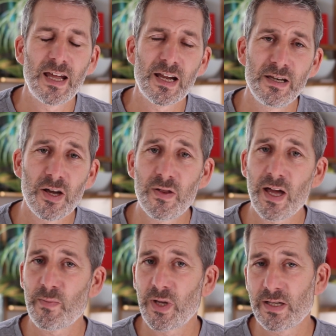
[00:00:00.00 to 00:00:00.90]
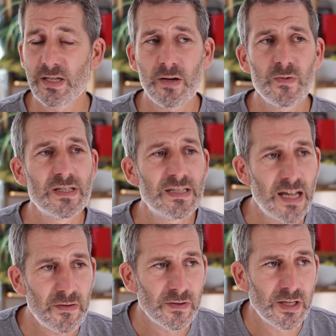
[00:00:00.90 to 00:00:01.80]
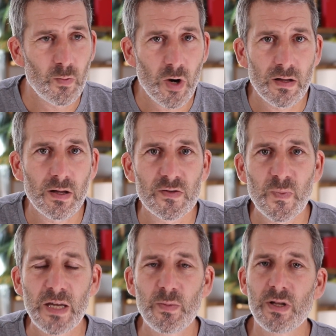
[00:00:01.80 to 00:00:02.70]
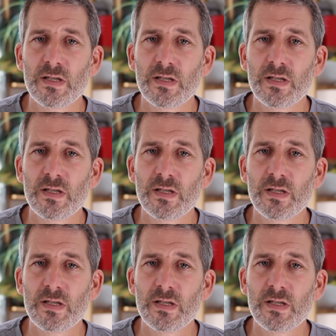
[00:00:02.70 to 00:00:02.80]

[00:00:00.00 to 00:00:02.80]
And I know that because I was definitely one of those people.